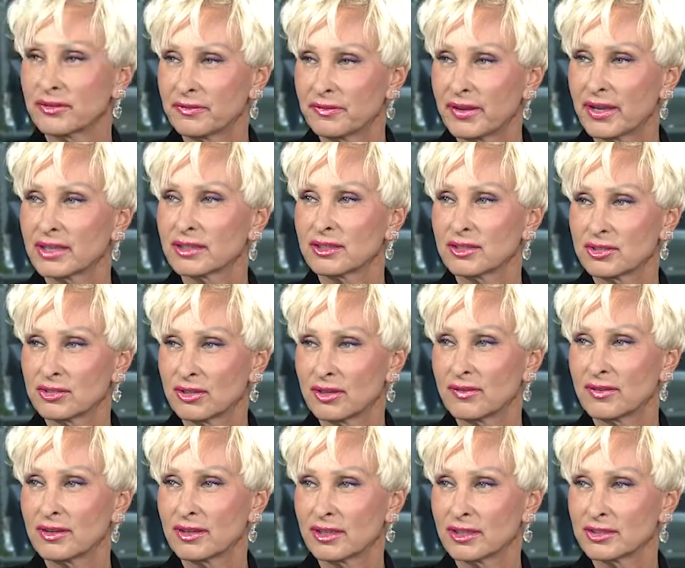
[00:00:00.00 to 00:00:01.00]
fact that you
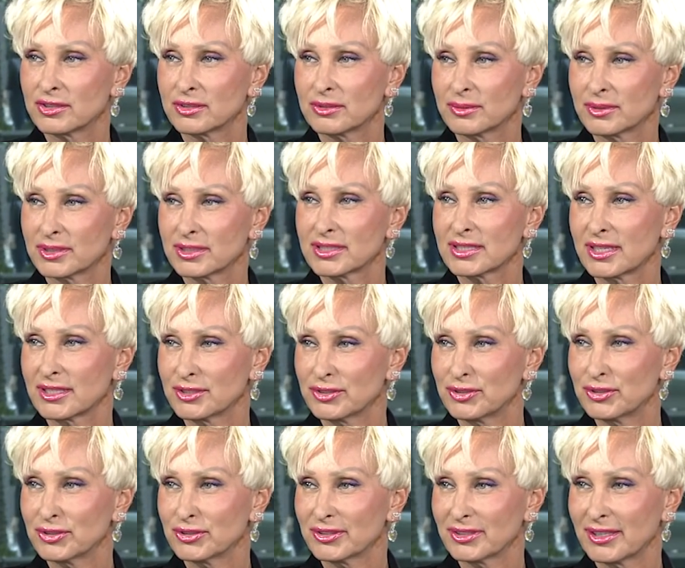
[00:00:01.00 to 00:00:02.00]
have an agent, because I
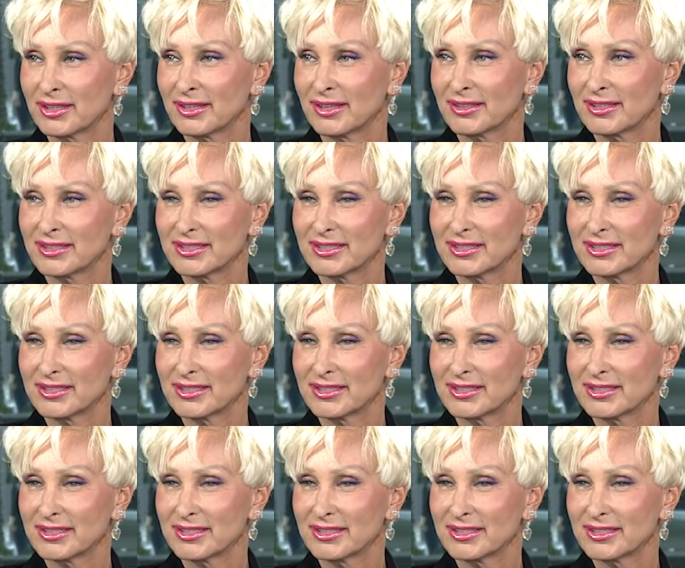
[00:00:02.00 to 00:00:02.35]
don't. And